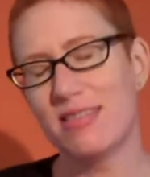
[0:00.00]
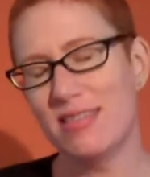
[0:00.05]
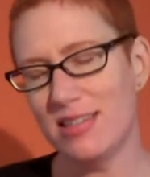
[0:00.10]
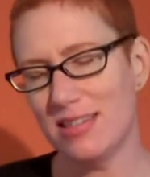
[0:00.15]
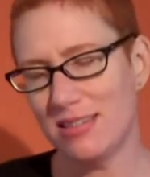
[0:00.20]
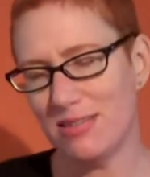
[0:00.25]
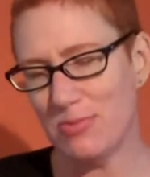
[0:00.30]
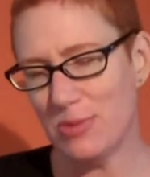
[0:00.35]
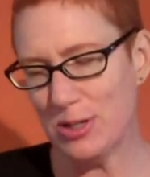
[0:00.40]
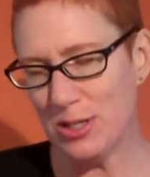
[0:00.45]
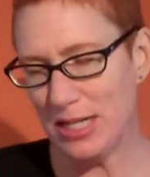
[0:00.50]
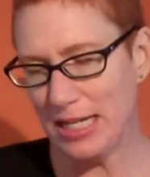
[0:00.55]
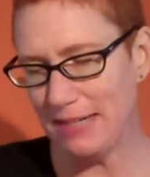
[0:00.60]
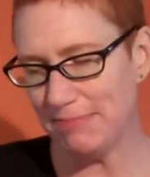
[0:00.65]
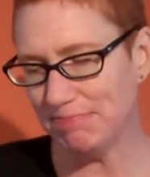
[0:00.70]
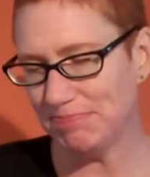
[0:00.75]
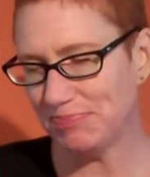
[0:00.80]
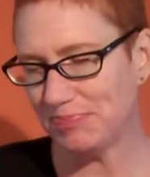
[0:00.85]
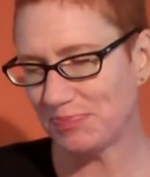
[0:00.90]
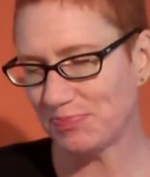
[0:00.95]
this
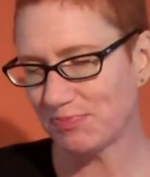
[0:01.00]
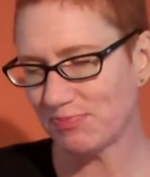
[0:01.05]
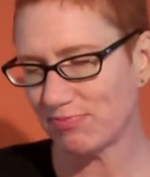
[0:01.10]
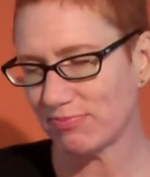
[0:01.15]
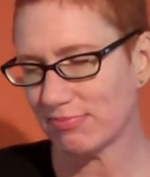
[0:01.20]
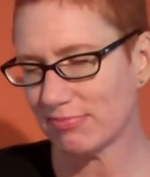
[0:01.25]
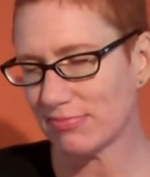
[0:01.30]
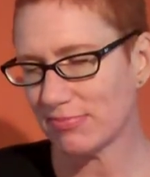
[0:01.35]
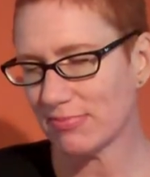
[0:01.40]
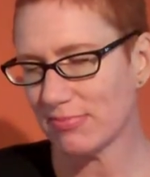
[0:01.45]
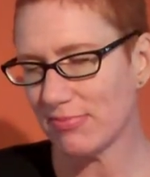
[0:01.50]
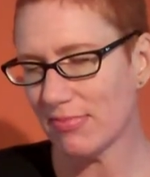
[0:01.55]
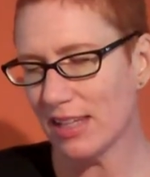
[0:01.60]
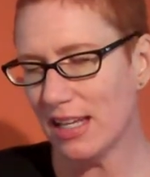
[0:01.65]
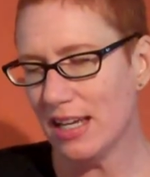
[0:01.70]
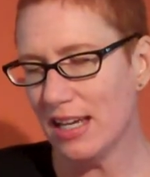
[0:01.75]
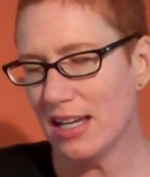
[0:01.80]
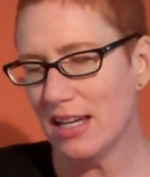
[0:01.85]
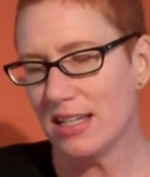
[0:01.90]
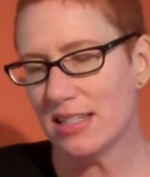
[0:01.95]
morning.
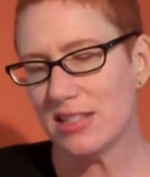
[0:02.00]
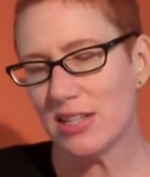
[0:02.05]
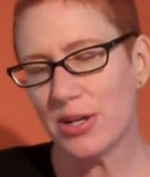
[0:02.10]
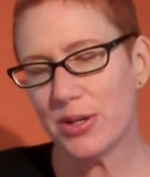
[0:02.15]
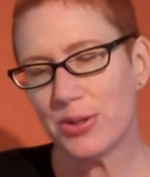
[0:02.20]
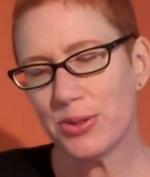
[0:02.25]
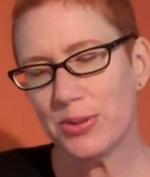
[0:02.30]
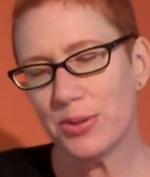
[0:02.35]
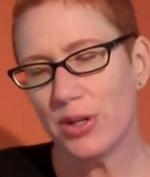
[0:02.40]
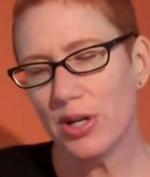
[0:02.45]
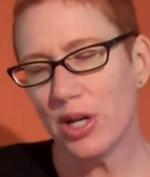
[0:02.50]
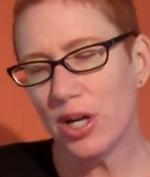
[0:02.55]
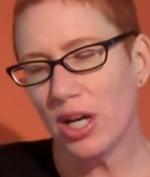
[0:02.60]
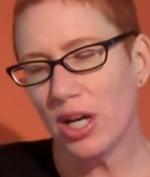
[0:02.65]
So